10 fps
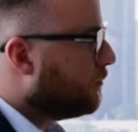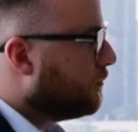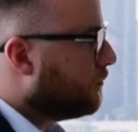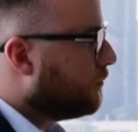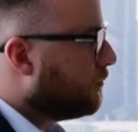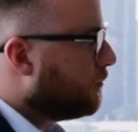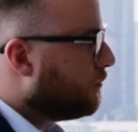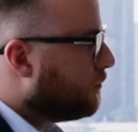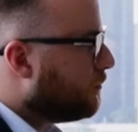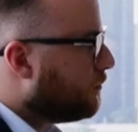
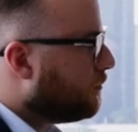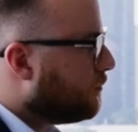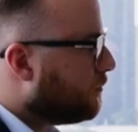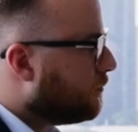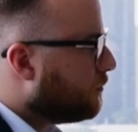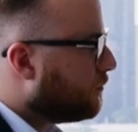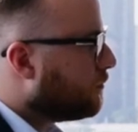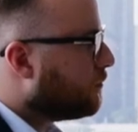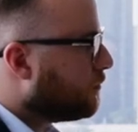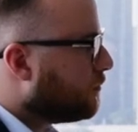
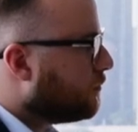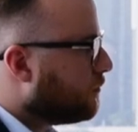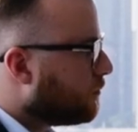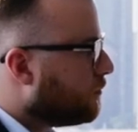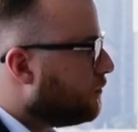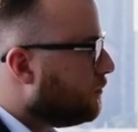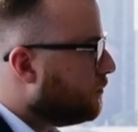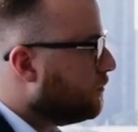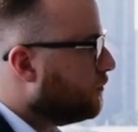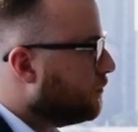
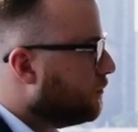(silent)